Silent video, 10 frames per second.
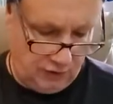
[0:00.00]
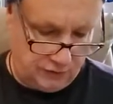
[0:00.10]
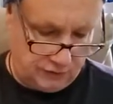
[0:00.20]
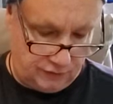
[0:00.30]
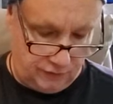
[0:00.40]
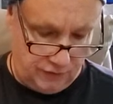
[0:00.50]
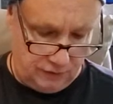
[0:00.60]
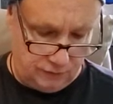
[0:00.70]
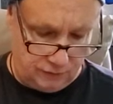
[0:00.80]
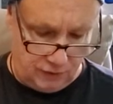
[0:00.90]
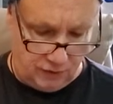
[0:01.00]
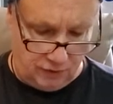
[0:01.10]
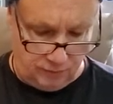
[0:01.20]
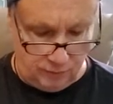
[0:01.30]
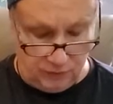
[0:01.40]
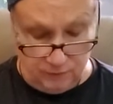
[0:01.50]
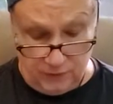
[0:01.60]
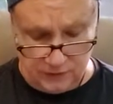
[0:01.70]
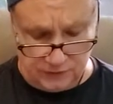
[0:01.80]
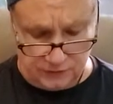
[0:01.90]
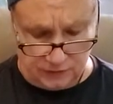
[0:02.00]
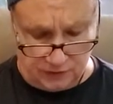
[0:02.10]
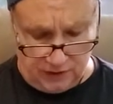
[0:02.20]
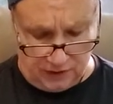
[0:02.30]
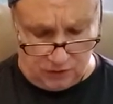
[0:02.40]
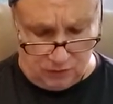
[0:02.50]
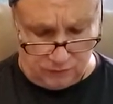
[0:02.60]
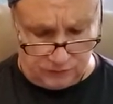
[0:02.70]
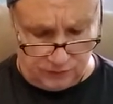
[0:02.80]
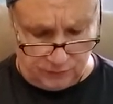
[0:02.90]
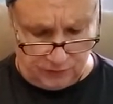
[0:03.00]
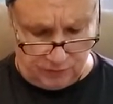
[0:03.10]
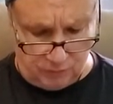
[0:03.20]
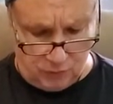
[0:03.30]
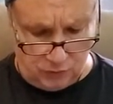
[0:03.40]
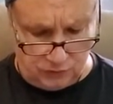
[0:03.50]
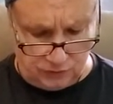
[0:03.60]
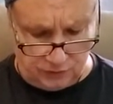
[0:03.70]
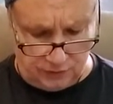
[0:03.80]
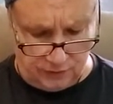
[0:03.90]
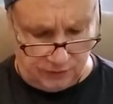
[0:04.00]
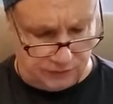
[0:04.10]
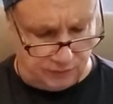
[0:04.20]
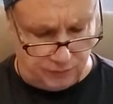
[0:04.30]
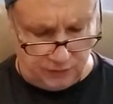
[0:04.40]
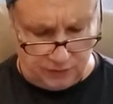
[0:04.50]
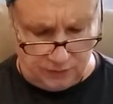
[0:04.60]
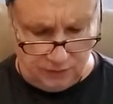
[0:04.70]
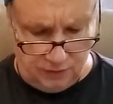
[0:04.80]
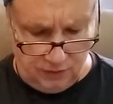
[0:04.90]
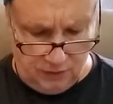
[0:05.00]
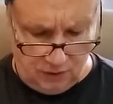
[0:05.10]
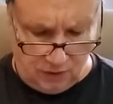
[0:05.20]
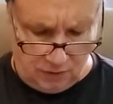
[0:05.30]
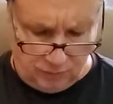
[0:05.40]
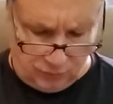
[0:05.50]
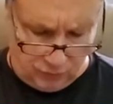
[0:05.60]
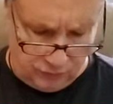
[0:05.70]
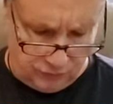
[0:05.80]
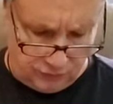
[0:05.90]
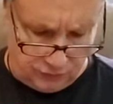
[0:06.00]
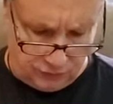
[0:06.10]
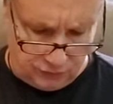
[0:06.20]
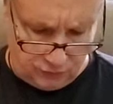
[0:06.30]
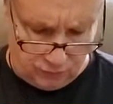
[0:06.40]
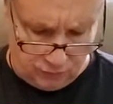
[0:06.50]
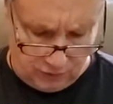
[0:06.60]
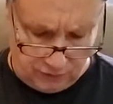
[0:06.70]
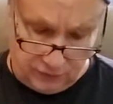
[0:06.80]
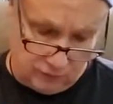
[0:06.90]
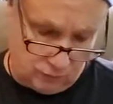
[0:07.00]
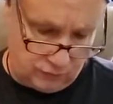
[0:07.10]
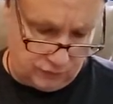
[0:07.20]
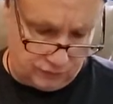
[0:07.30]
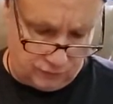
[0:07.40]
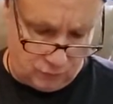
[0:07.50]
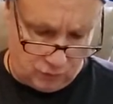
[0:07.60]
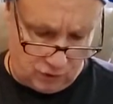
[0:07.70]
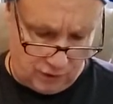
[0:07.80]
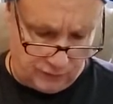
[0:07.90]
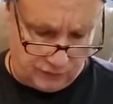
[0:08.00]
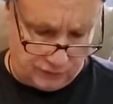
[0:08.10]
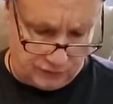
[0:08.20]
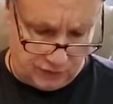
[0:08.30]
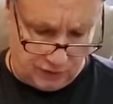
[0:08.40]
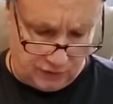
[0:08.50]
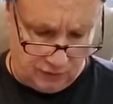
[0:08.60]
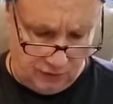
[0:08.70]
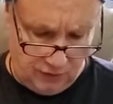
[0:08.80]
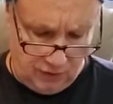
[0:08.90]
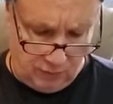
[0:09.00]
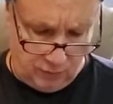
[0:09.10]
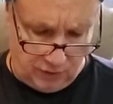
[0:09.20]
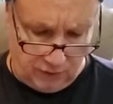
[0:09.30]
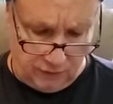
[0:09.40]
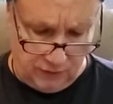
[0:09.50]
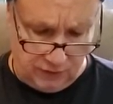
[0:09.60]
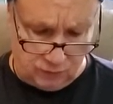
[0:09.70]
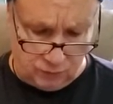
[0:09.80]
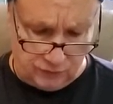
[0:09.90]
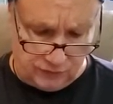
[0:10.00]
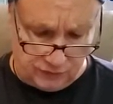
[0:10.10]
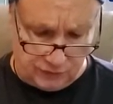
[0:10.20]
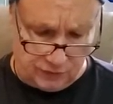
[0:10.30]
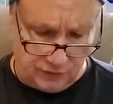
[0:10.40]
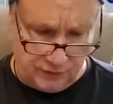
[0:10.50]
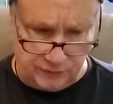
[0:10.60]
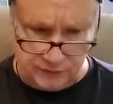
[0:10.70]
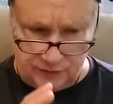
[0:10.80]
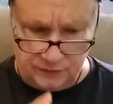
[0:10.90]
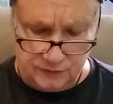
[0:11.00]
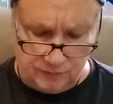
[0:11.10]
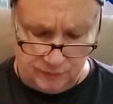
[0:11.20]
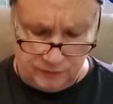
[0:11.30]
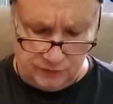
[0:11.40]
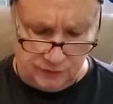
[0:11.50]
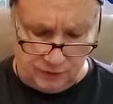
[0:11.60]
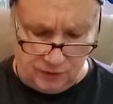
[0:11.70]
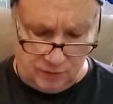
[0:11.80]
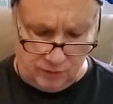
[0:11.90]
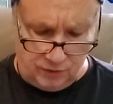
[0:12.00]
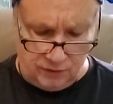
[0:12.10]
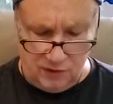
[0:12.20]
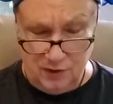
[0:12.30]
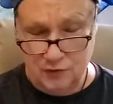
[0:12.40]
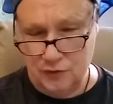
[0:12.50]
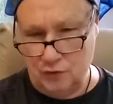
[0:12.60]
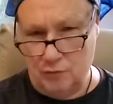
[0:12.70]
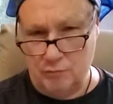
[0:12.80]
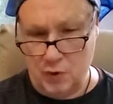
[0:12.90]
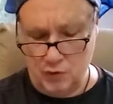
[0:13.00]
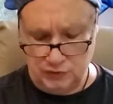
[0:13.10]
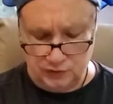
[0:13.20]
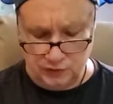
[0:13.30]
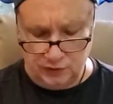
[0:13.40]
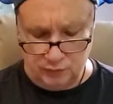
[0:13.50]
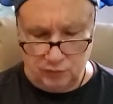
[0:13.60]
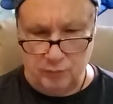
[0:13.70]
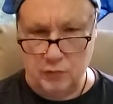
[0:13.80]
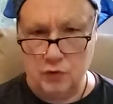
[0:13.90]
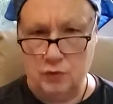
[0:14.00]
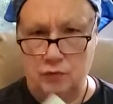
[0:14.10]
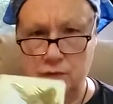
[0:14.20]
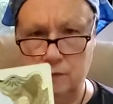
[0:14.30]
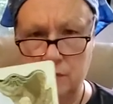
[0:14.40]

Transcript: is I think the advice is to let go of something emotionally that's been a burden to you, I think, of what this Four of Cups is saying. But I think it, with this eclipse, like something's going to come in to emotionally remove